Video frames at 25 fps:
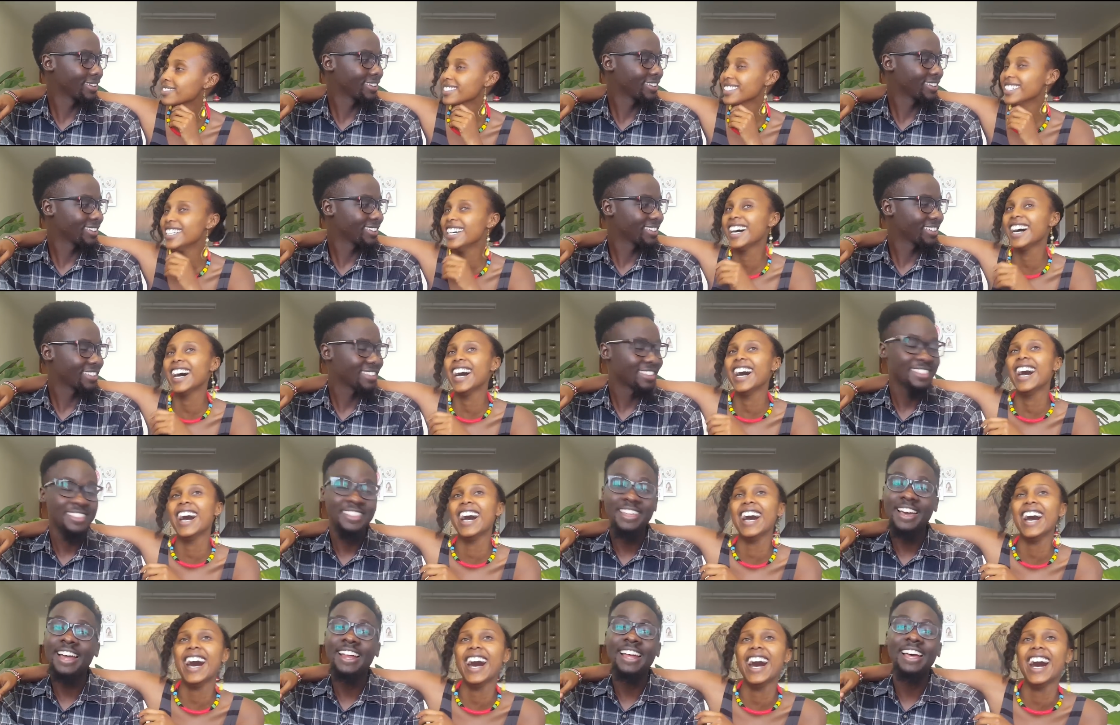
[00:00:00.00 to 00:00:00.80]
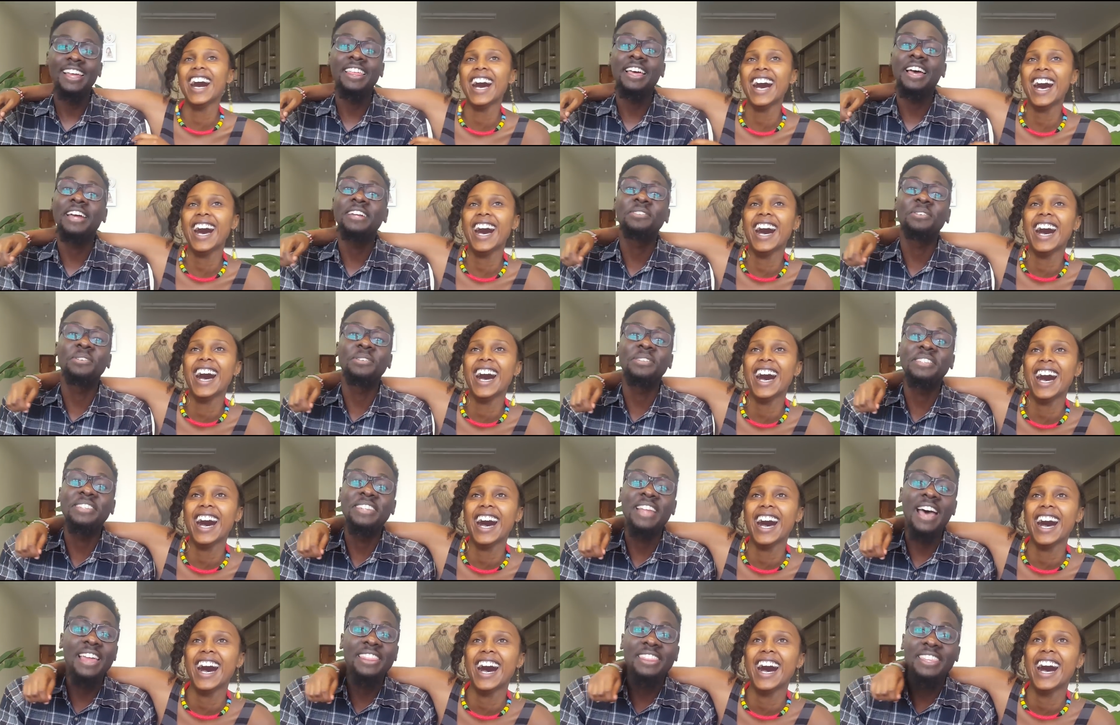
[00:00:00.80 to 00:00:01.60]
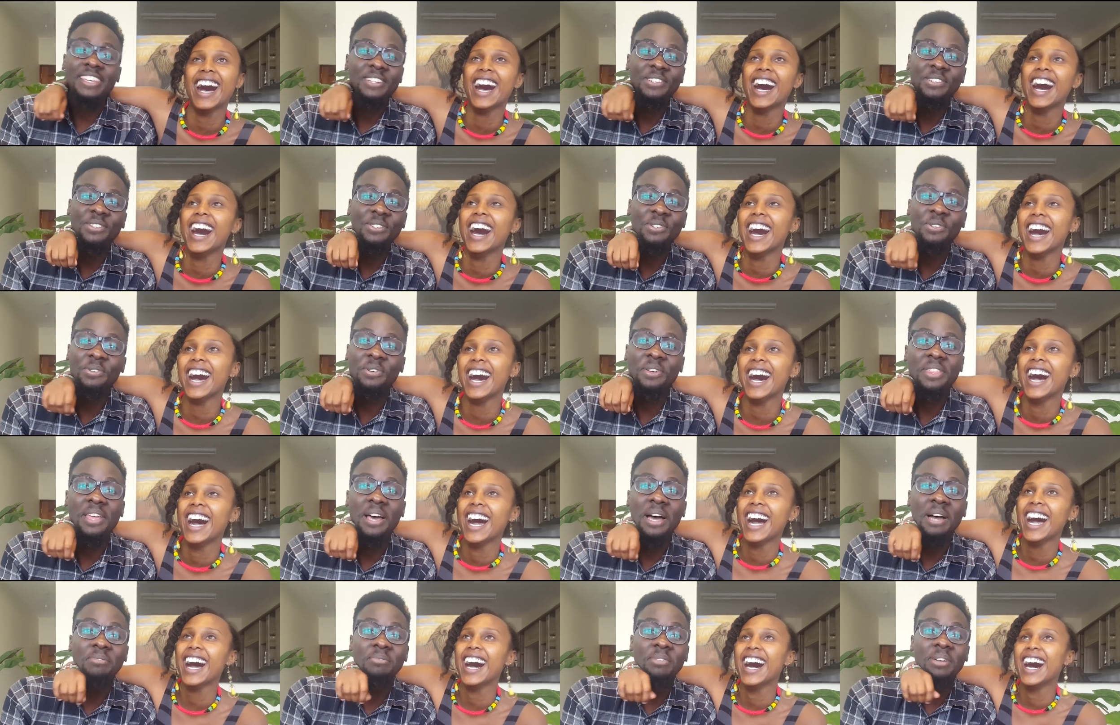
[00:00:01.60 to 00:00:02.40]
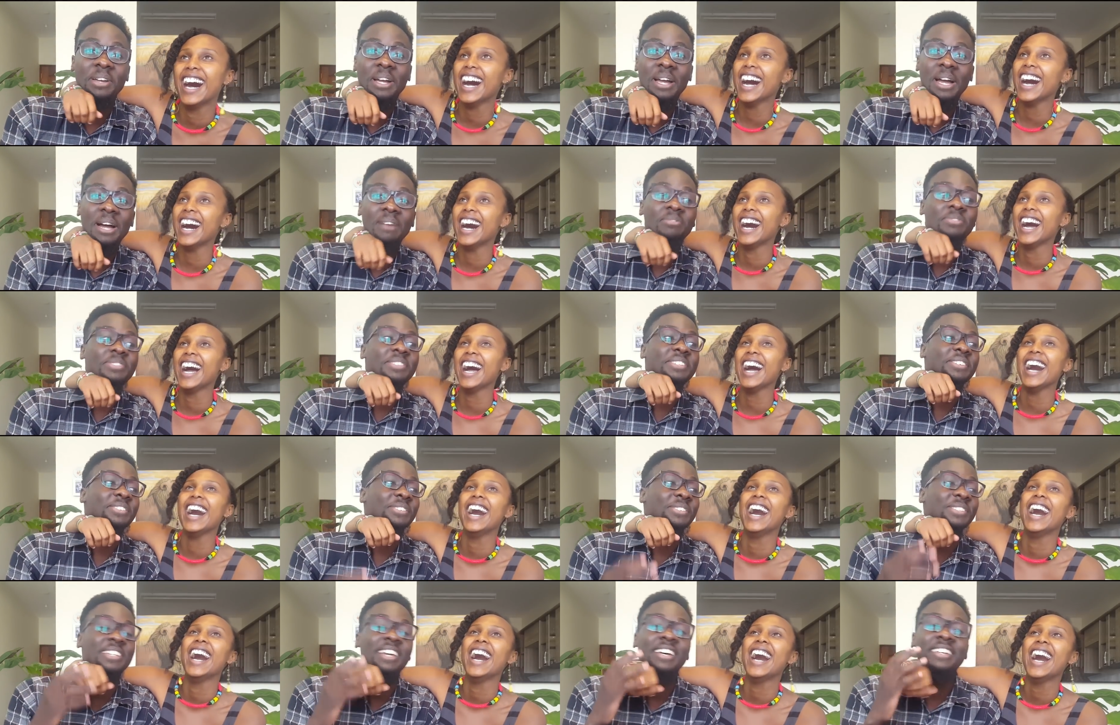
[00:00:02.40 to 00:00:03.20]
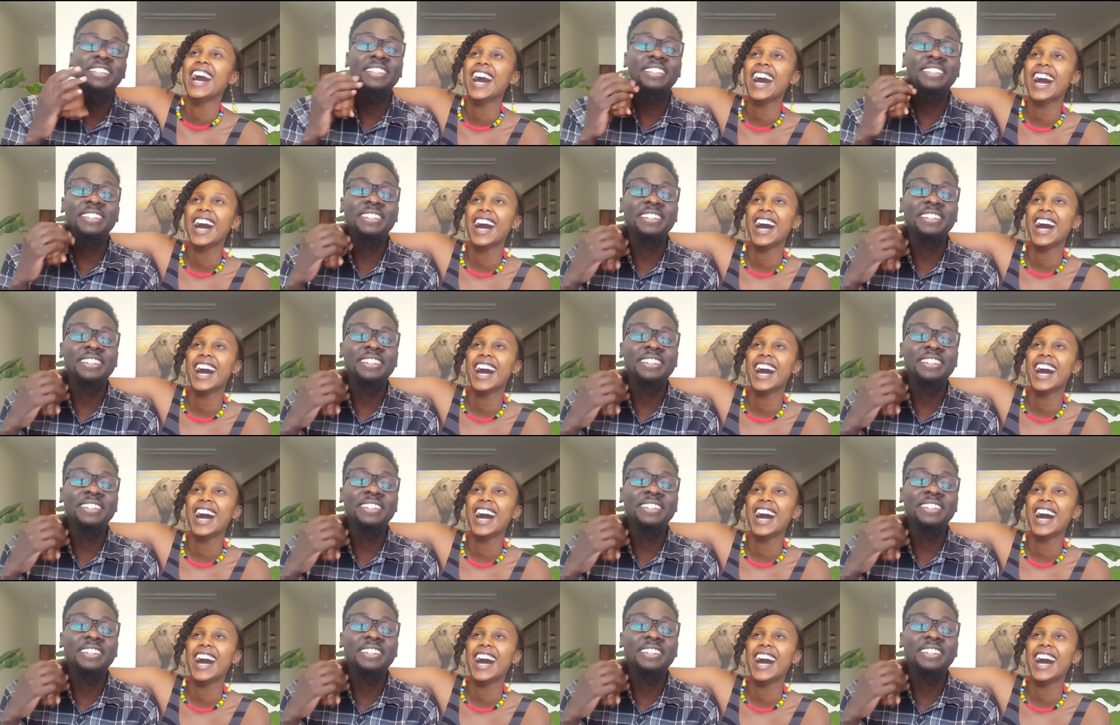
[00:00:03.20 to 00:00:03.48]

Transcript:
Speaker 1: that, that was nothing to do with her makeup. She was just